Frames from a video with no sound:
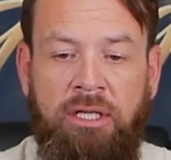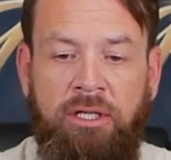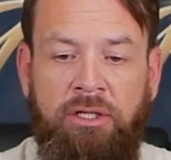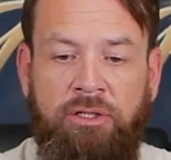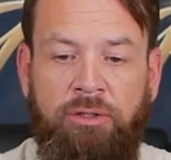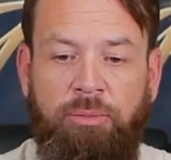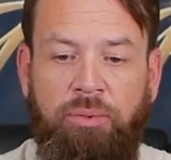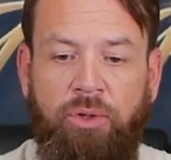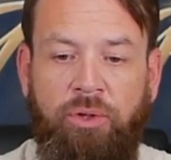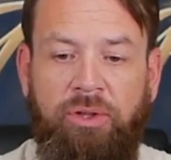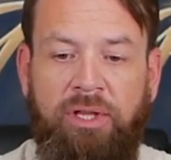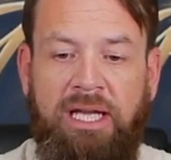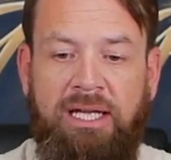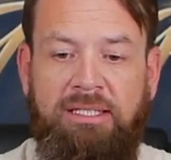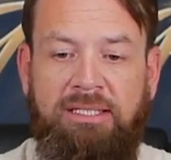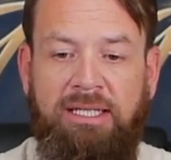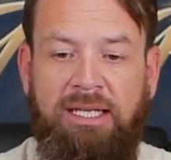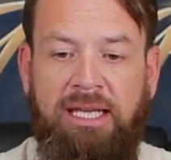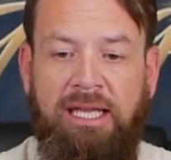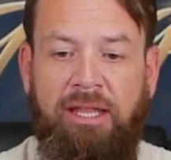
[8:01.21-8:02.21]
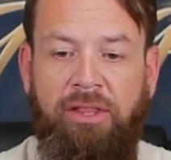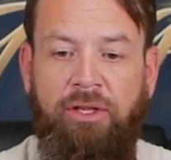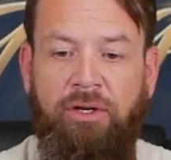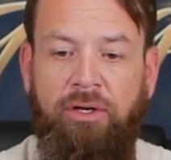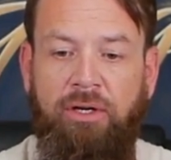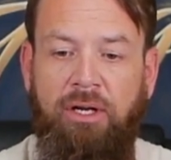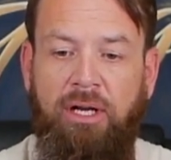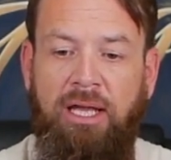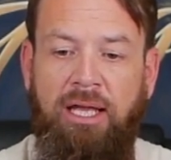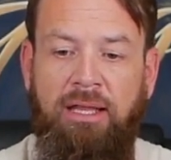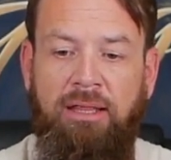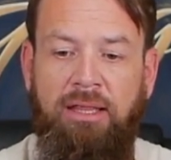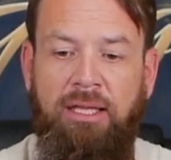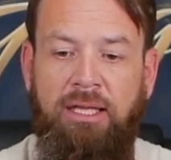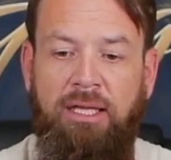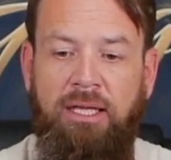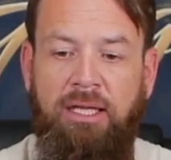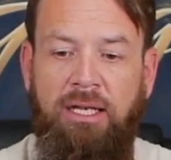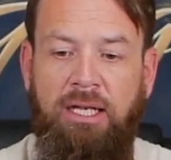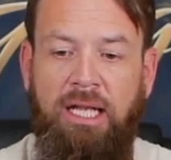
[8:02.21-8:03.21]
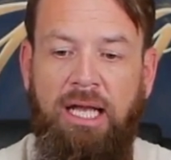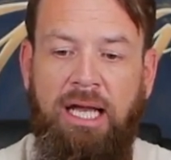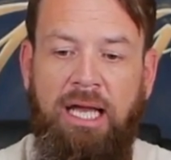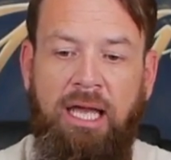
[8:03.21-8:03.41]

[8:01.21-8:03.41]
to pull that together, and then